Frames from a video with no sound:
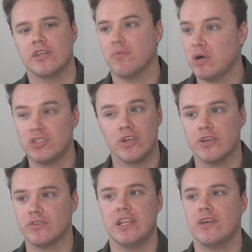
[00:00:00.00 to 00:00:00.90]
It reminds you of
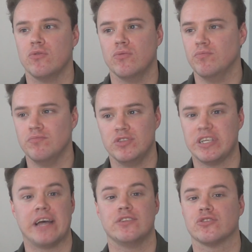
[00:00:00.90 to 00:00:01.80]
those little
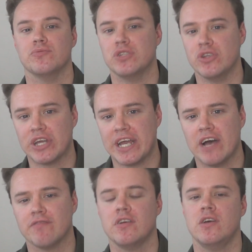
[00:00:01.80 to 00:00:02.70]
tantrums you could
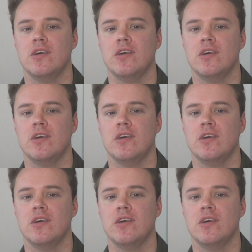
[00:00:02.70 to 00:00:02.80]
have.